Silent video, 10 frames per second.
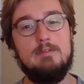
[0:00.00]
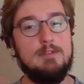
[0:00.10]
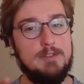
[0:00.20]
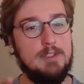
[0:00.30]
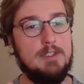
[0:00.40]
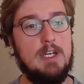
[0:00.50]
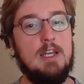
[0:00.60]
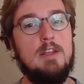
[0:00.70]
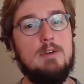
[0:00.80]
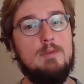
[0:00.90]
we'll see the
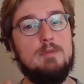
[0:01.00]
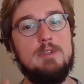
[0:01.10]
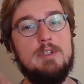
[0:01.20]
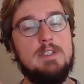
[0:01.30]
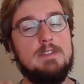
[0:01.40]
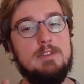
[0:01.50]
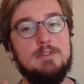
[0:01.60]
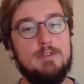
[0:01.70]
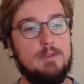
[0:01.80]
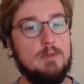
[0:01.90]
dialogue, we'll realize that
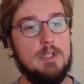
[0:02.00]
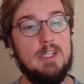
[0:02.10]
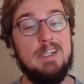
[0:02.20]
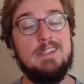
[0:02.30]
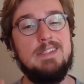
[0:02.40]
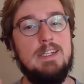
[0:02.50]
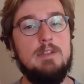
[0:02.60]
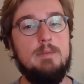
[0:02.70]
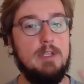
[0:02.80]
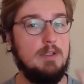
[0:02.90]
those two are working in
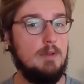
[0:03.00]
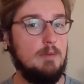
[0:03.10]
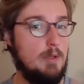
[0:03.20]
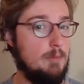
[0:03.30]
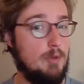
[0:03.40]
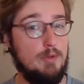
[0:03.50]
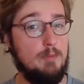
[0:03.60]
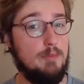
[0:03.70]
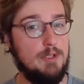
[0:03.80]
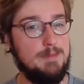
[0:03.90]
tandem and they're both
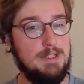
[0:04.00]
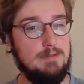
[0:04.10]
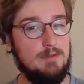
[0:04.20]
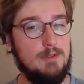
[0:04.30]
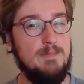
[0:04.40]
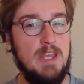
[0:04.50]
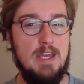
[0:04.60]
pretty meaningful.